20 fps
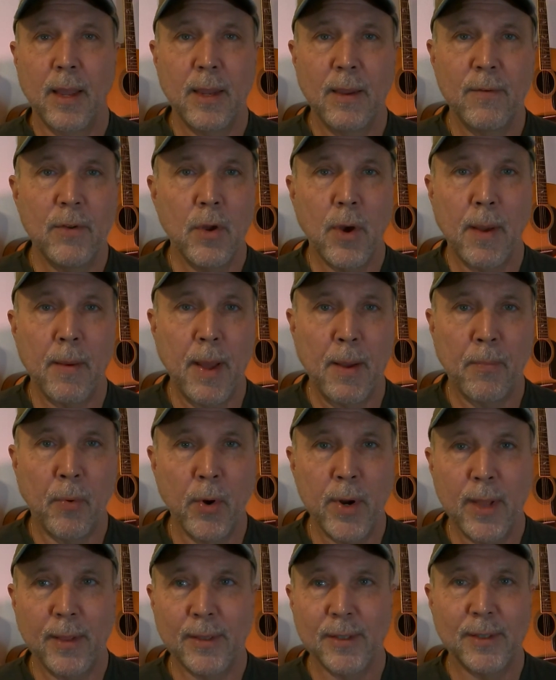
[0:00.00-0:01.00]
Even though I
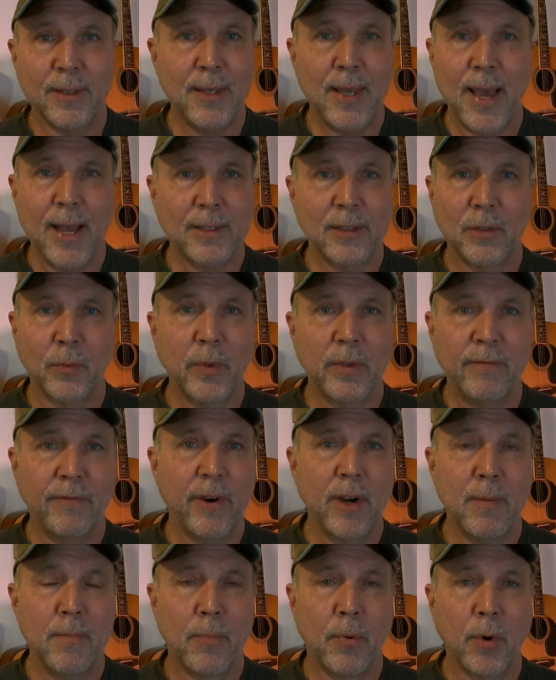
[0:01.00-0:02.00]
pointed out the Z-axis wasn't
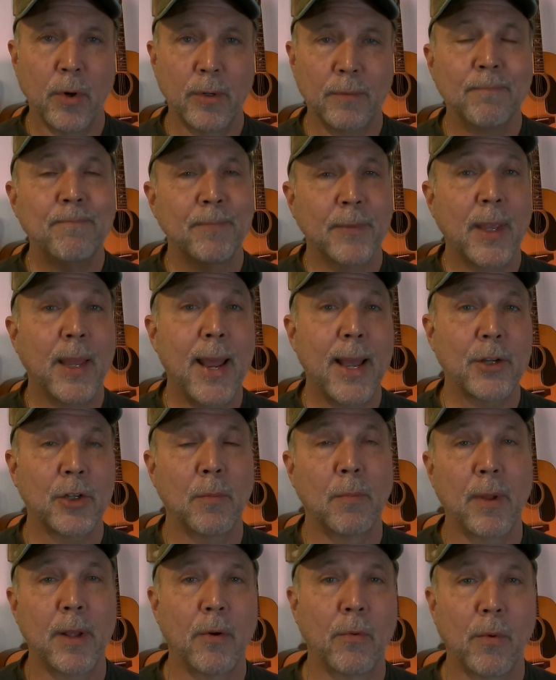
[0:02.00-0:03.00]
very important, it
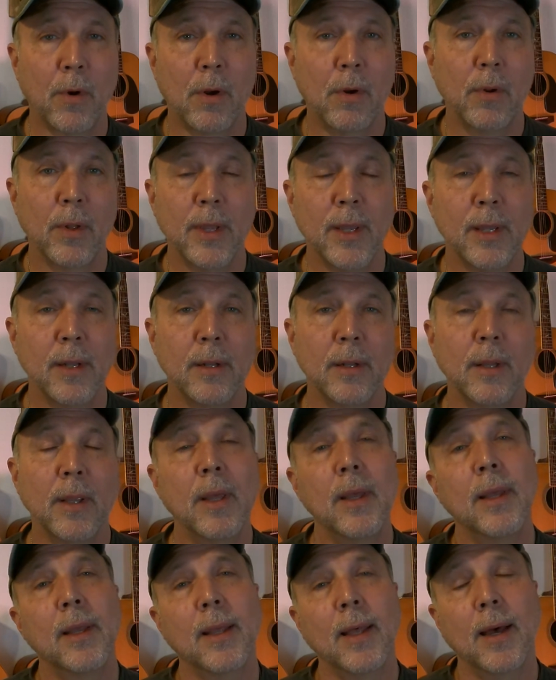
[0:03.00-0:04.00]
actually played a role in
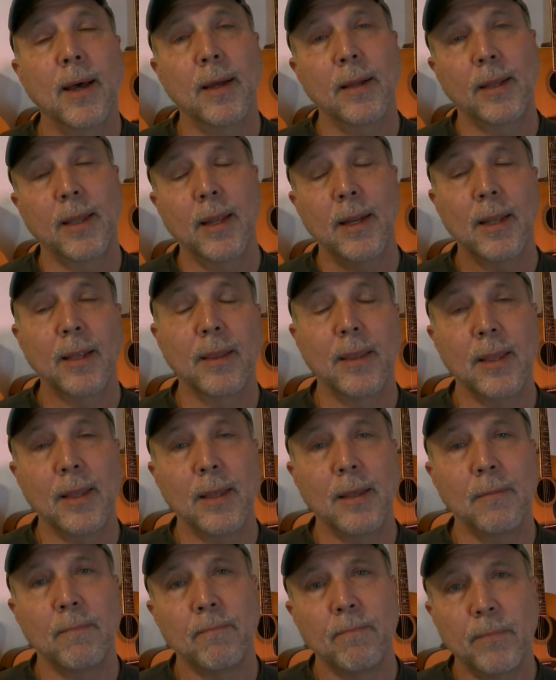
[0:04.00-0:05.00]
getting
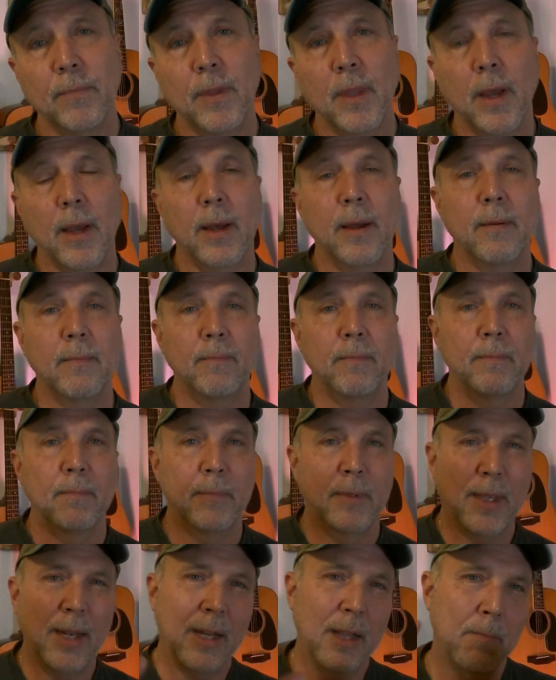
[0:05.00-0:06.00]
the
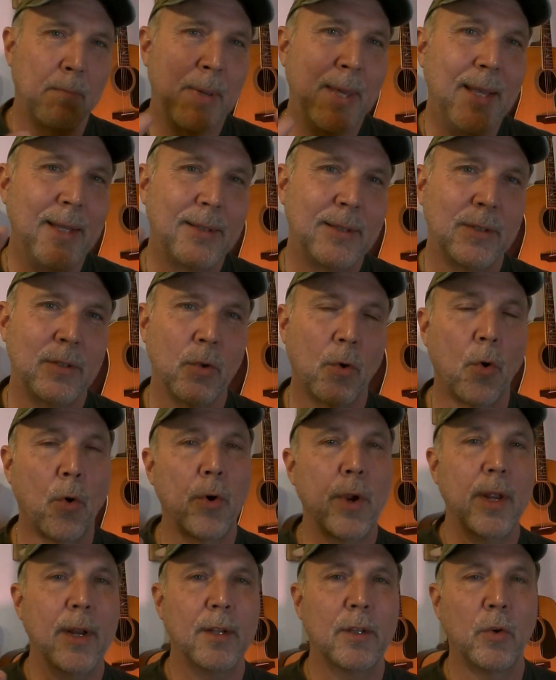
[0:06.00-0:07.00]
pieces
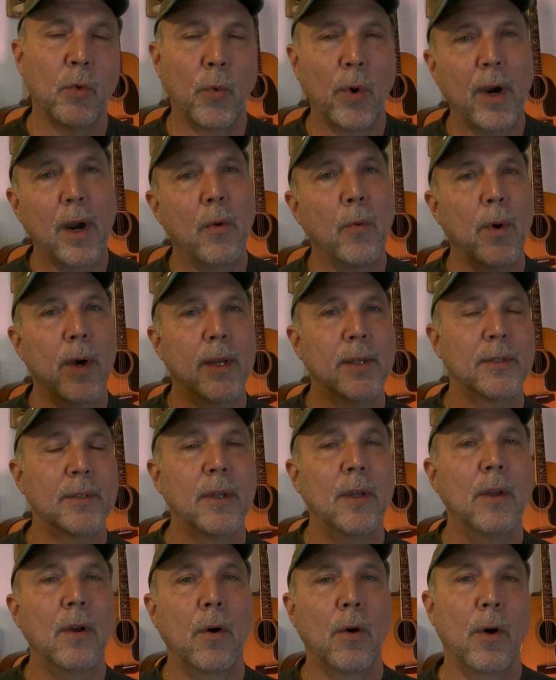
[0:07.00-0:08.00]
oriented to where I
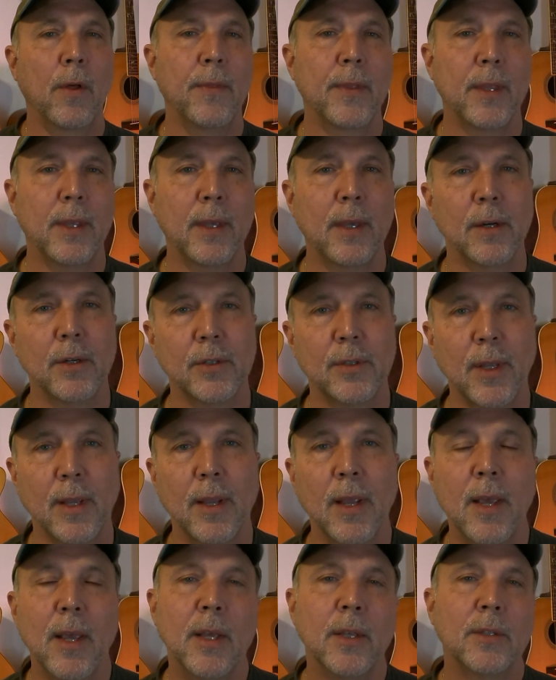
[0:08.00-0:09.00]
was on the
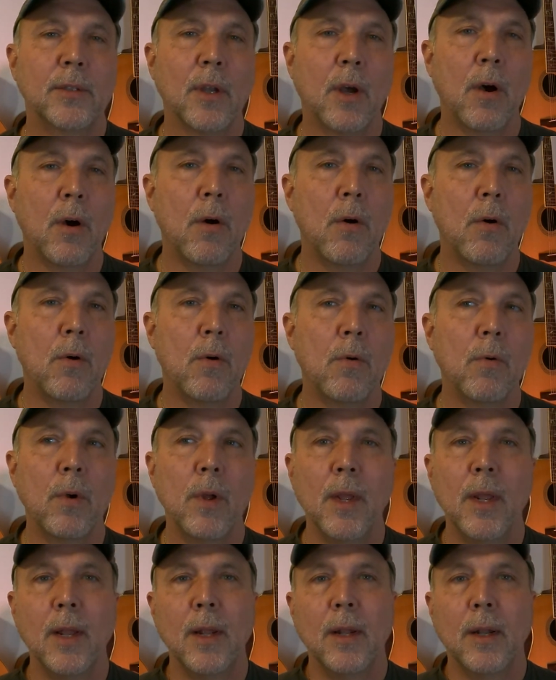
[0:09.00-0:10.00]
interstate.
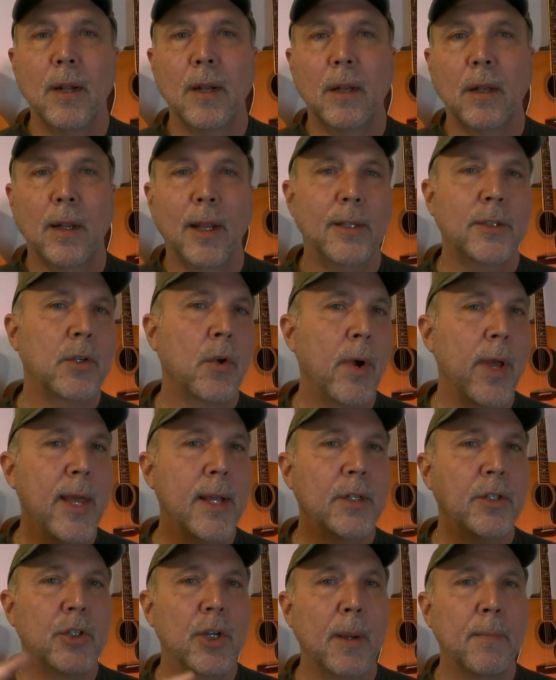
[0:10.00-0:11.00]
So let's go
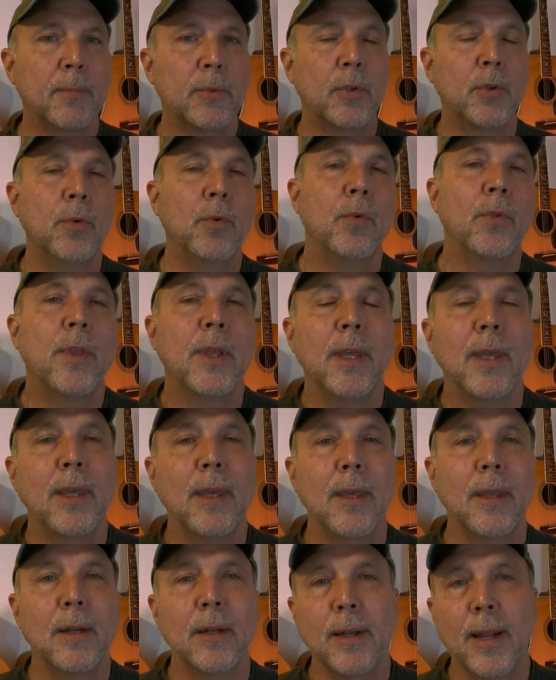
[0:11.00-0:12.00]
ahead and jump to
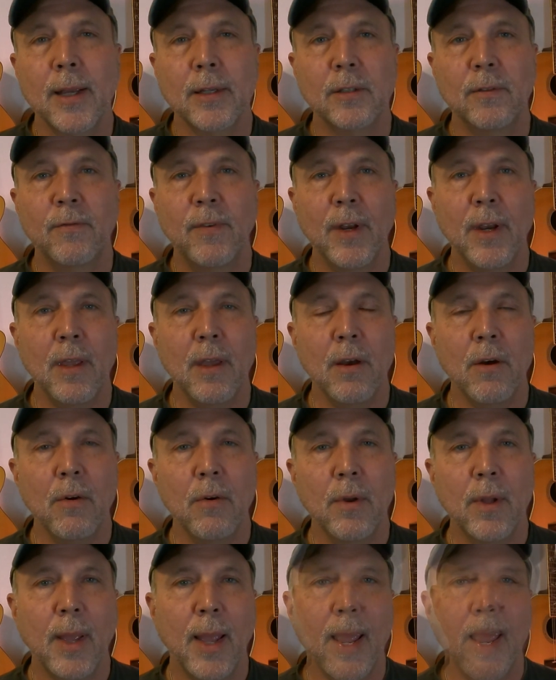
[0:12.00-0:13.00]
the next
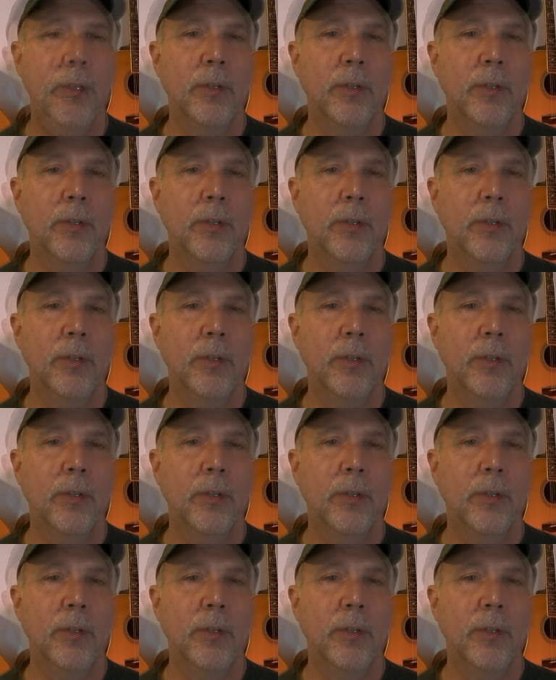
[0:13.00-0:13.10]
video.